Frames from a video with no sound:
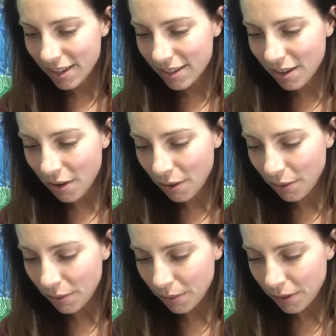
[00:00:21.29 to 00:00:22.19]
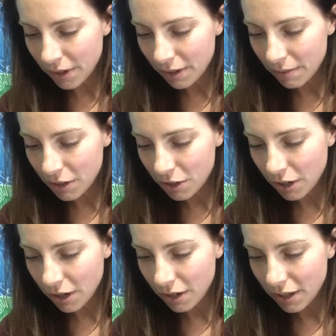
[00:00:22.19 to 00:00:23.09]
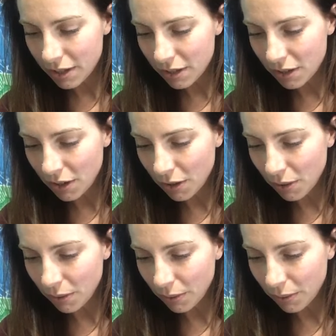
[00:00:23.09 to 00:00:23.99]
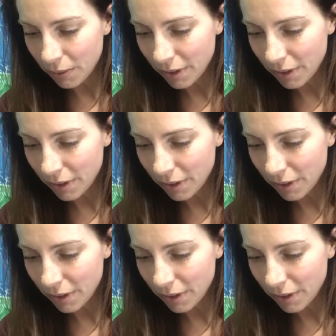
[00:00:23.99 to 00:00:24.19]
So let me share this too.